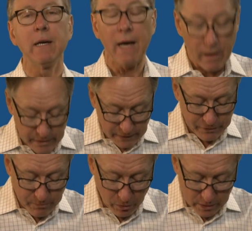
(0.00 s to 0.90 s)
I'll give
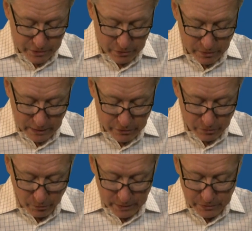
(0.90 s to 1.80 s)
you more. So you can
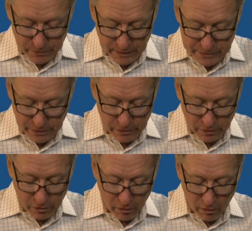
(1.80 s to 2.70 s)
do one of two things. Either you
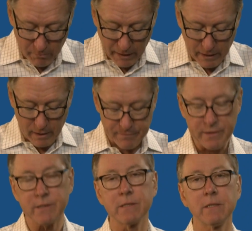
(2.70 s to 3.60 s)
can call my
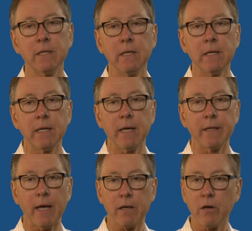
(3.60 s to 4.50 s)
office,
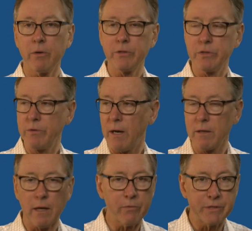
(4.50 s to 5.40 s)
and that'll go into
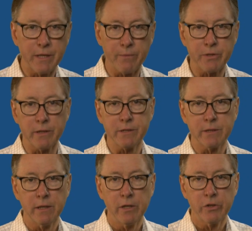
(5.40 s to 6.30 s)
our receptionist,
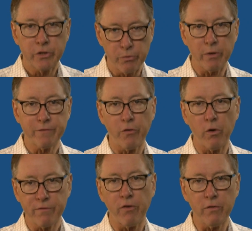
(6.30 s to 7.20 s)

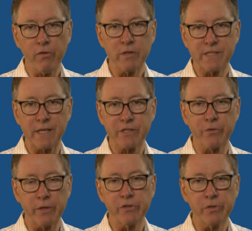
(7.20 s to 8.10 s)

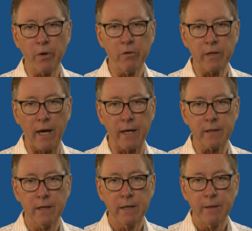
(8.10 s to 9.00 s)

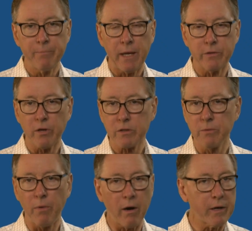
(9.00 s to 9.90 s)
214-446-3209, and talk to
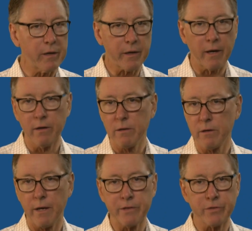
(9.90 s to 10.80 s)
Maria or Carol
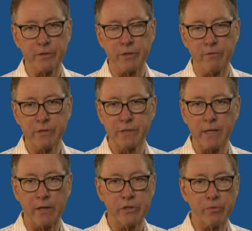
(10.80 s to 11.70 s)
or answering service and
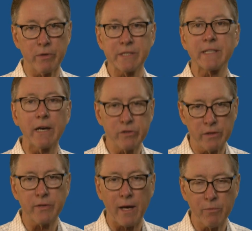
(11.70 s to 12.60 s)
say, I just want to schedule
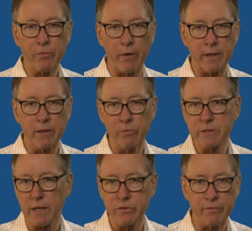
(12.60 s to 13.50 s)
a time with Randy. We'll
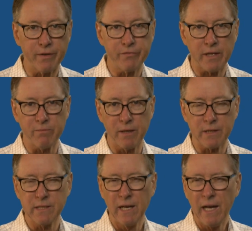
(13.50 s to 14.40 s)
schedule 15
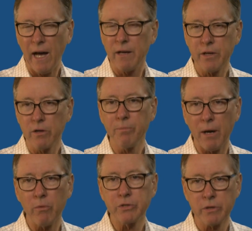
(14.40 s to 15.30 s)
minutes. I'll hear
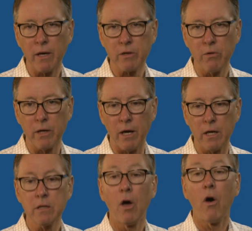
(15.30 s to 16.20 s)
about what you got going
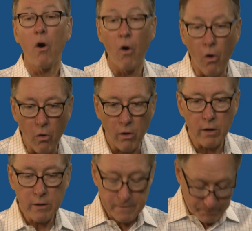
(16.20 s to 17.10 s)
on.
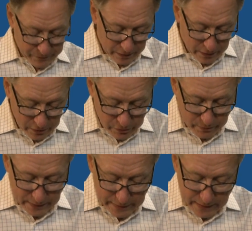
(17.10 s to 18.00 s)
Or you
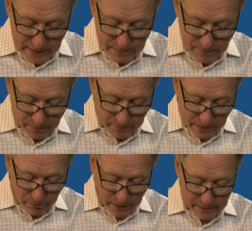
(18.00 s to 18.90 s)
can email
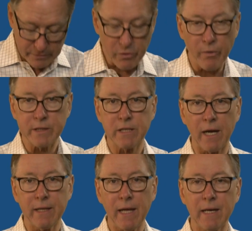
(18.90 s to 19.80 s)
me,
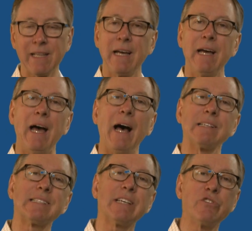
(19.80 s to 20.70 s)
randy@thewedge.net. I'll
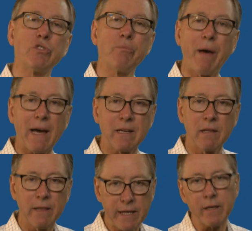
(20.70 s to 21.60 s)
send you back a
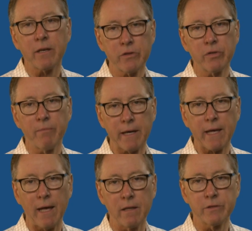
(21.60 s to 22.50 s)
link to my
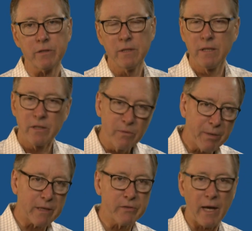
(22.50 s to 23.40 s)
calendar. You
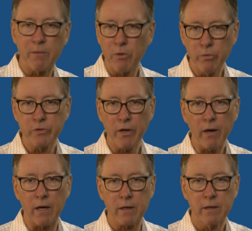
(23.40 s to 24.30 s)
pick a time and we'll
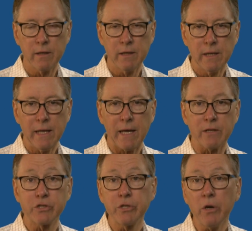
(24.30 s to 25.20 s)
talk. And I'll
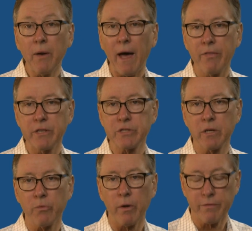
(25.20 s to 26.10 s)
show you how this
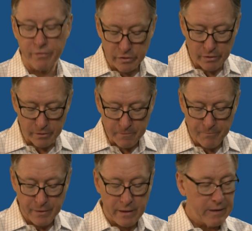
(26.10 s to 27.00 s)
could work for you
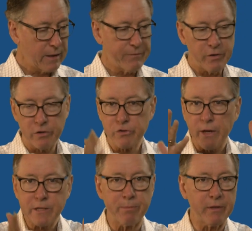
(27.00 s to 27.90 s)
if you're a
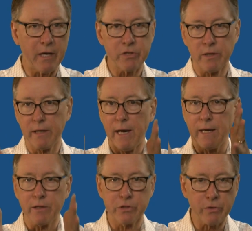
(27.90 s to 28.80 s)
transportation guy,
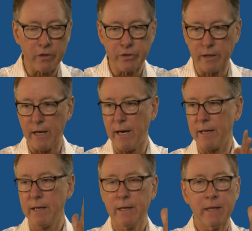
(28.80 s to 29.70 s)
construction
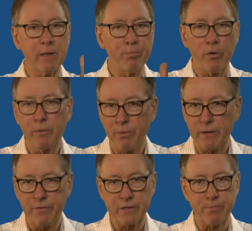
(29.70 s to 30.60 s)
guy, employee
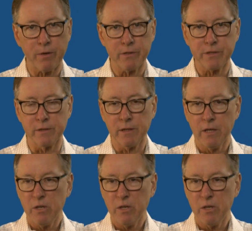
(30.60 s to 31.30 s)
benefits person.